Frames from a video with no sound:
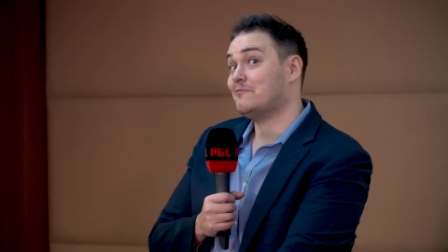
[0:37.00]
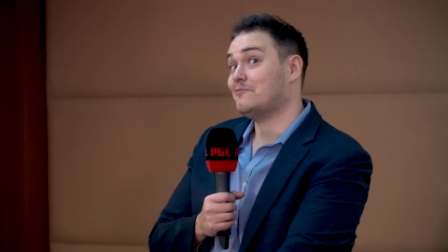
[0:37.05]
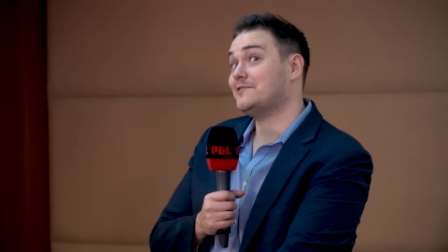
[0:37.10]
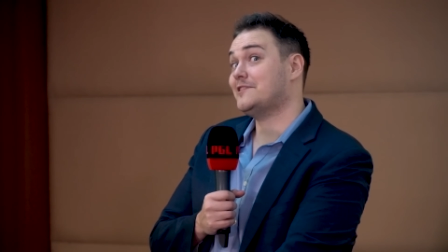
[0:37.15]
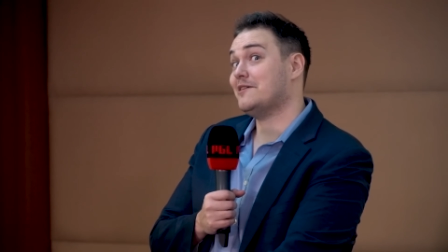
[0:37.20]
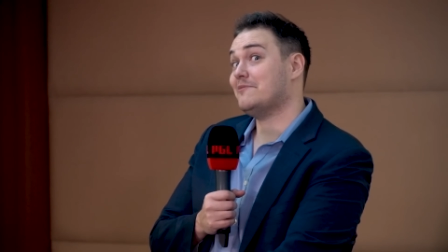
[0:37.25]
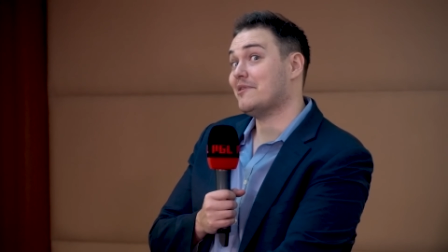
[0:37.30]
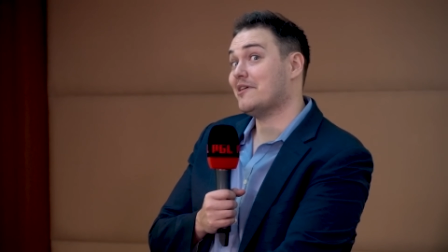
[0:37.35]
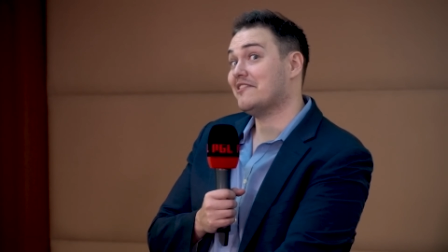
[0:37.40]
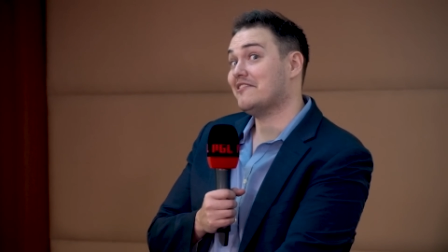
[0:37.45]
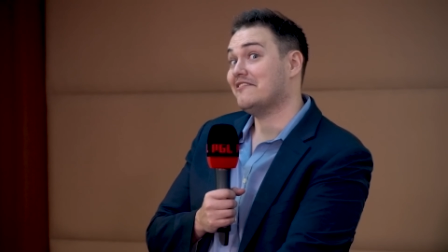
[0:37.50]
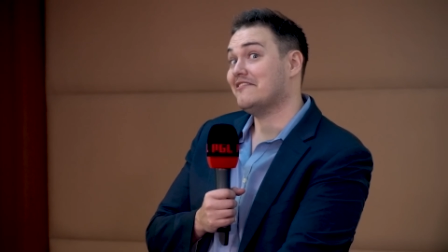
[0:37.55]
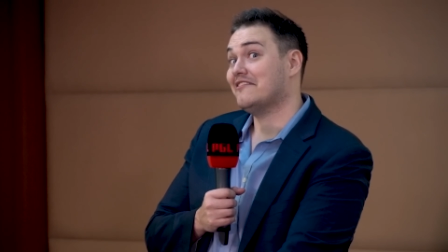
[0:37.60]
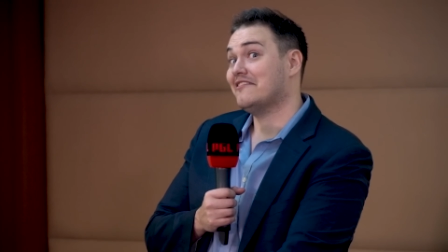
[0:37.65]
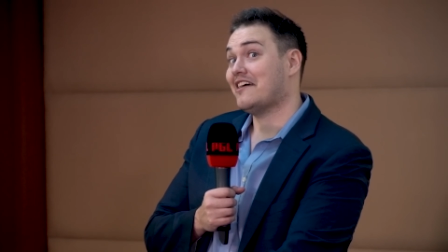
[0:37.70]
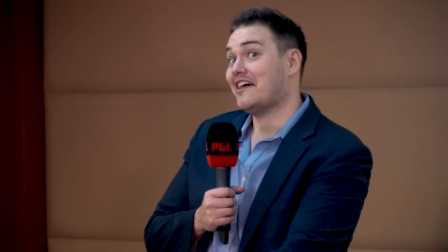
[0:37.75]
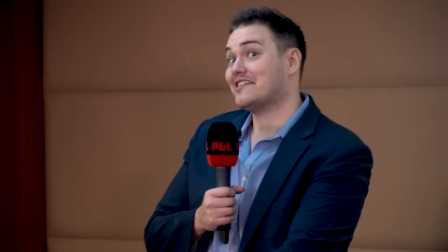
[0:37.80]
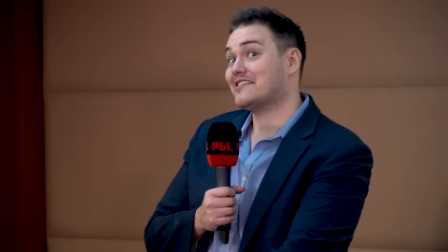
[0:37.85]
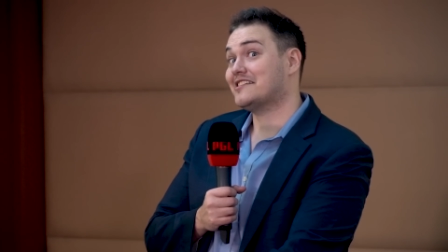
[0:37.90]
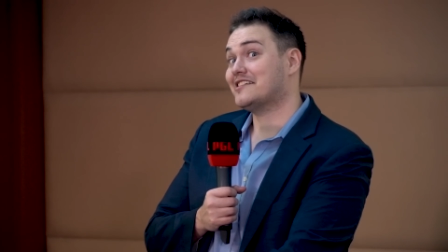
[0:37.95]
teammate
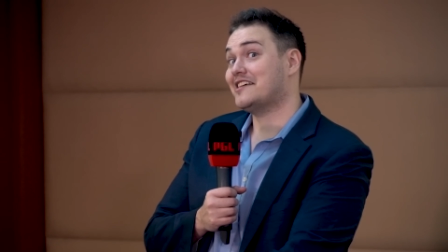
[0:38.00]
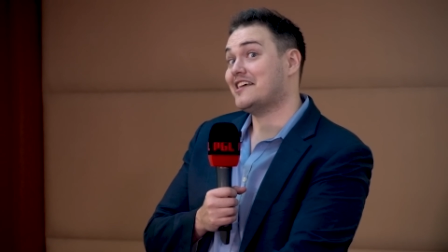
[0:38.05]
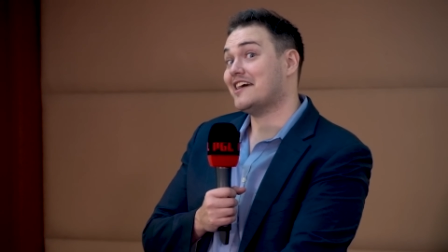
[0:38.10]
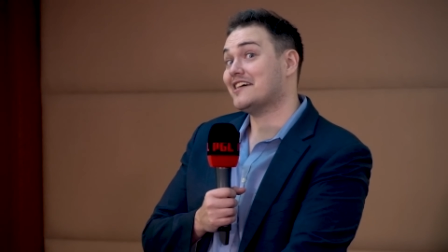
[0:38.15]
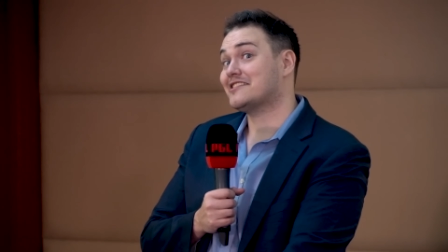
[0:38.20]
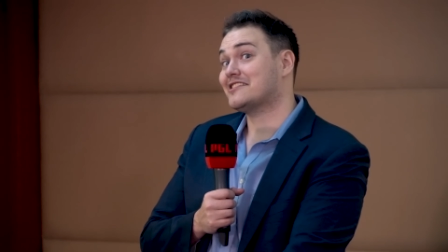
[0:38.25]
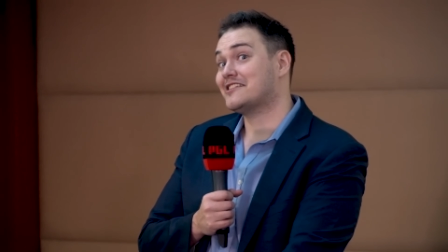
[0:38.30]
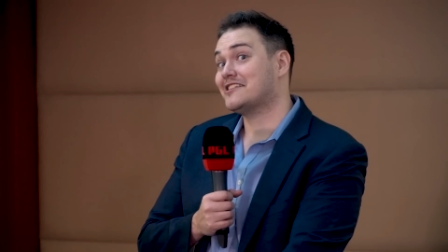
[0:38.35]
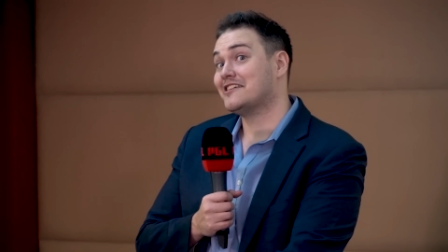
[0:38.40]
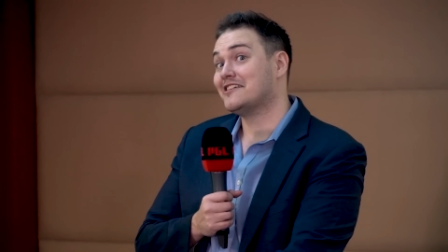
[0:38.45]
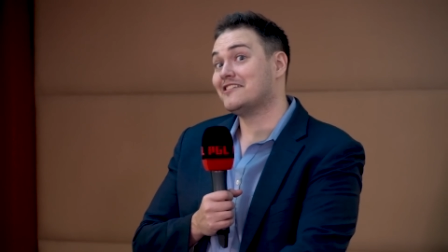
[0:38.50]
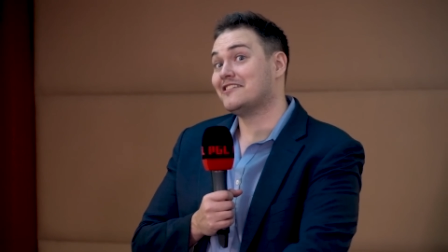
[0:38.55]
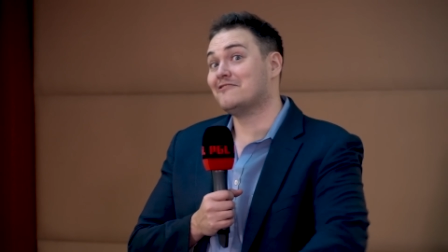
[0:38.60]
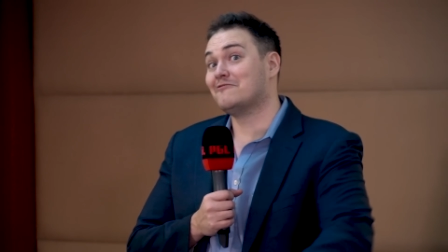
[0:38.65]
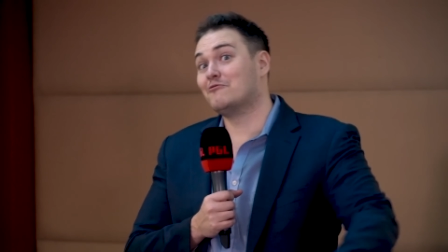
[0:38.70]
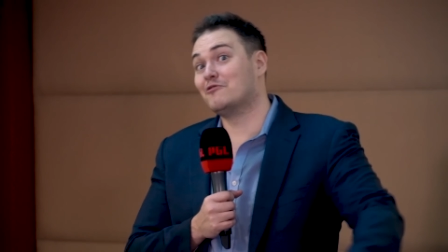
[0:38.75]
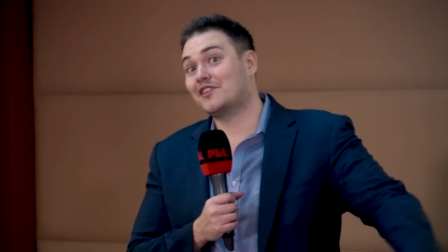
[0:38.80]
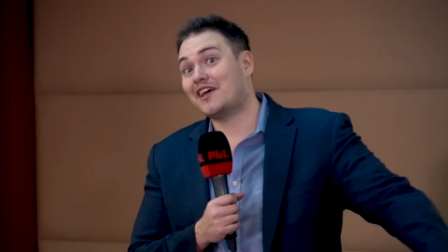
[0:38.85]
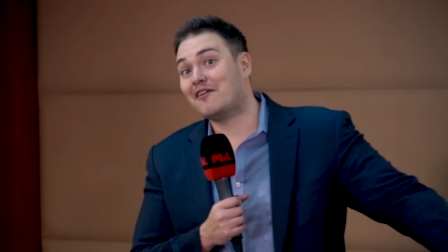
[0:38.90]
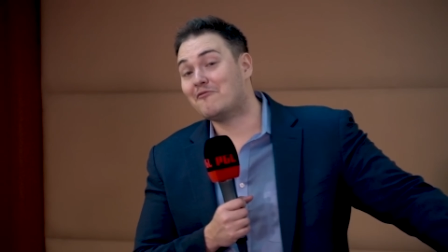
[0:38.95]
has to guess
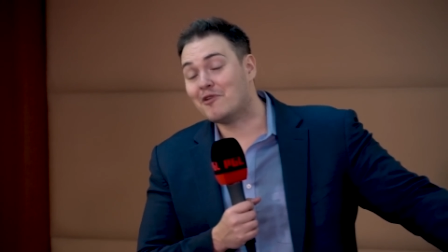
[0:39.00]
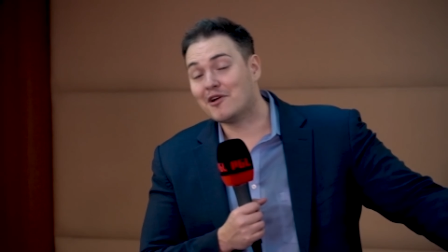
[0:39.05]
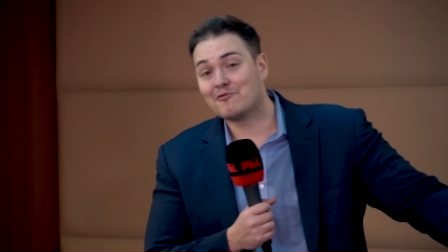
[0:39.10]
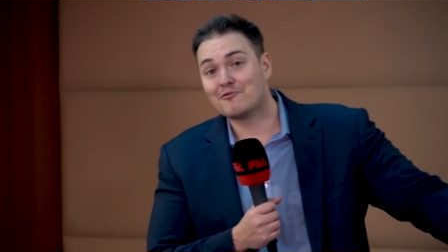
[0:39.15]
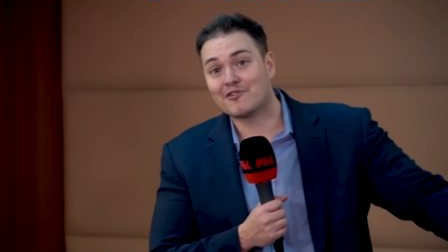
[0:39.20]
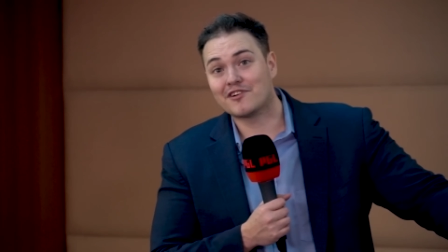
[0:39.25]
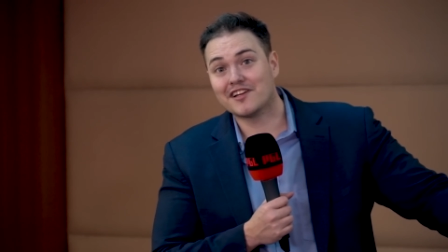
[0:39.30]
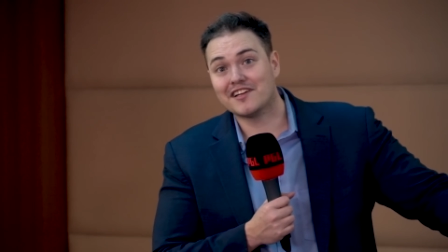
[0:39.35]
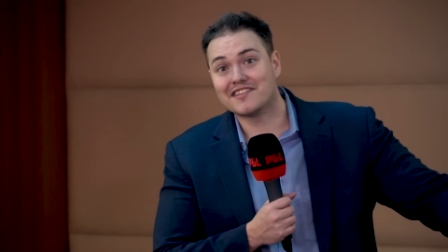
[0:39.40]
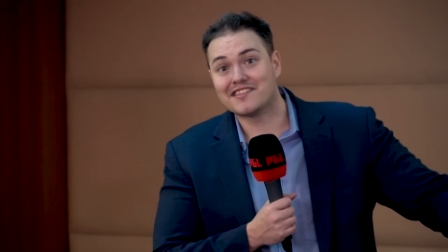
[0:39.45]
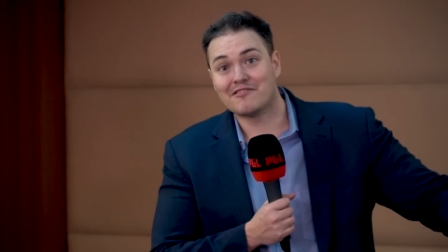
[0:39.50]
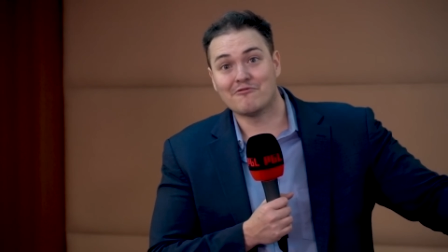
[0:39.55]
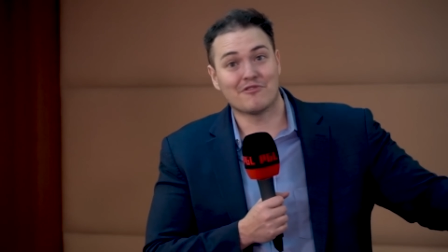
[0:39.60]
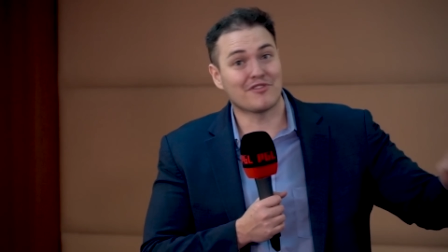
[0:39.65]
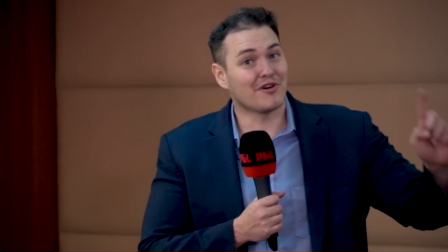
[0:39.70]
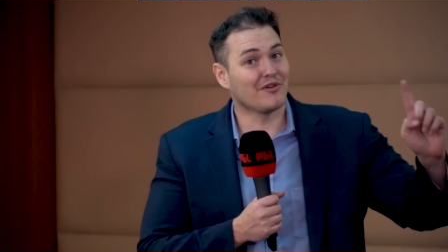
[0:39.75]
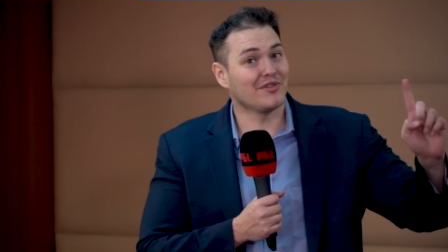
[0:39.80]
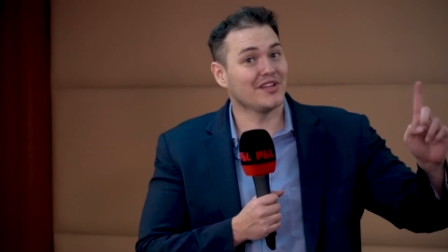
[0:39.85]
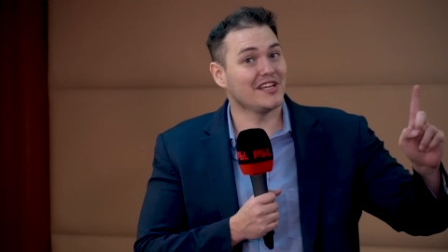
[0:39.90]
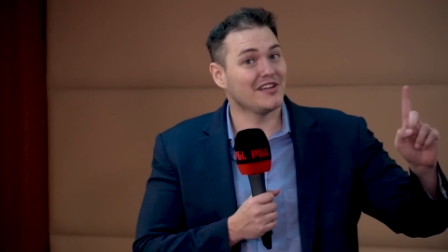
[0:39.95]
what that one word is
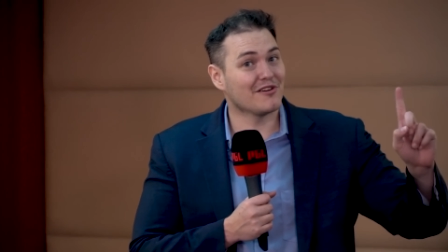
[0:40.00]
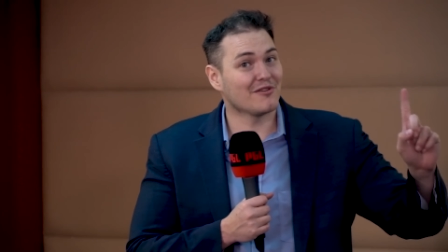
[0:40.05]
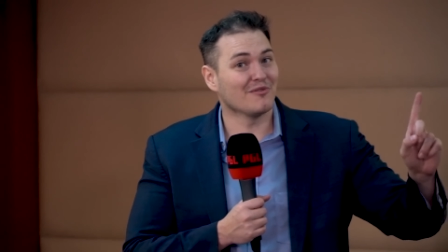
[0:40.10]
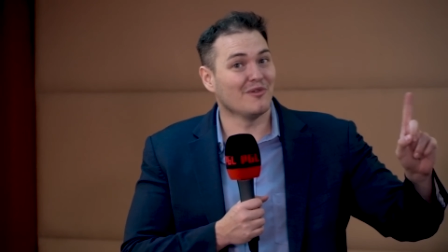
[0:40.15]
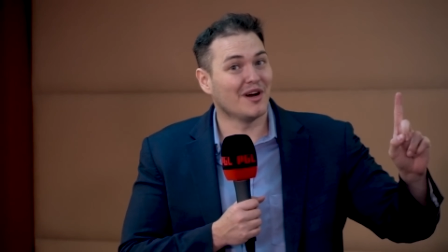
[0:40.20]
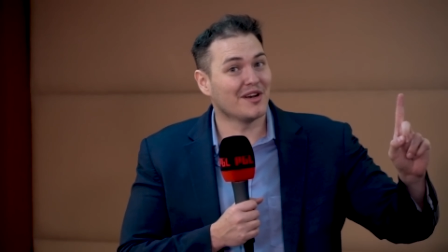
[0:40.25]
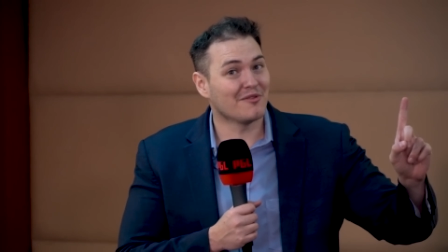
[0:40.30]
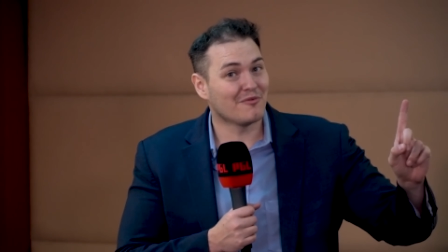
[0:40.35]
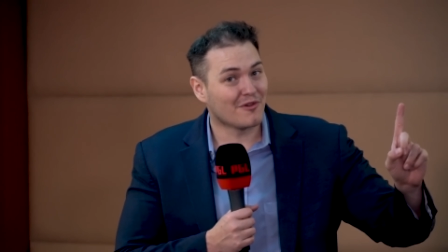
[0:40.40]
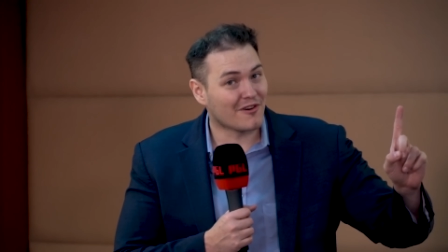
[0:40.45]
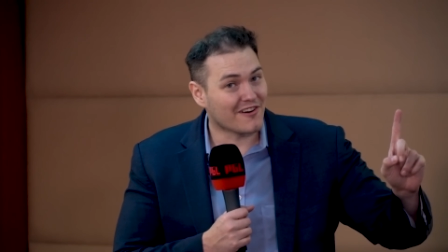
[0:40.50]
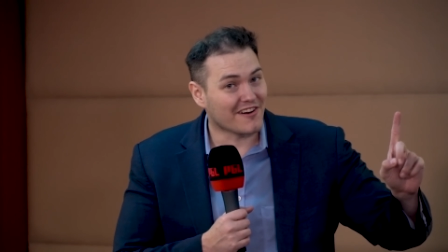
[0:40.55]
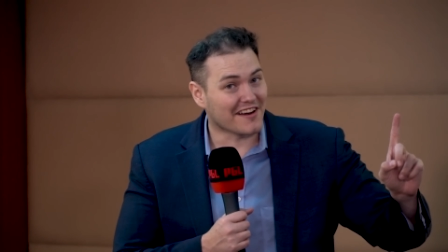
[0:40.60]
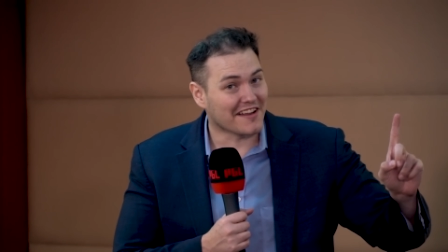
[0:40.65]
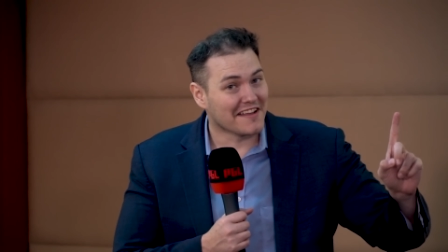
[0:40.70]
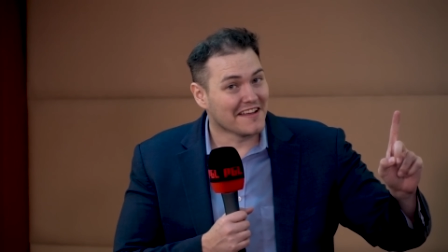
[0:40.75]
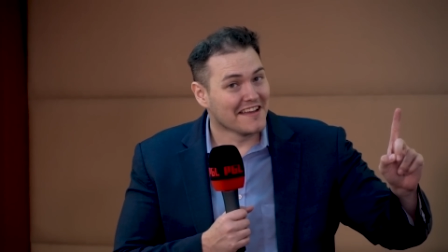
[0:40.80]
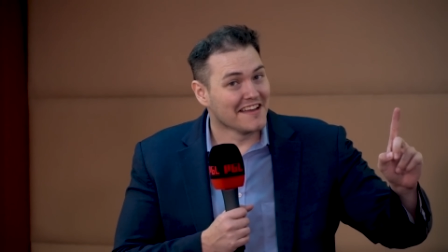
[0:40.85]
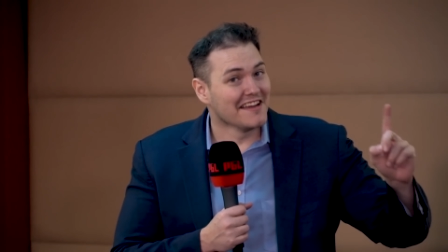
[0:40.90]
with only your one word.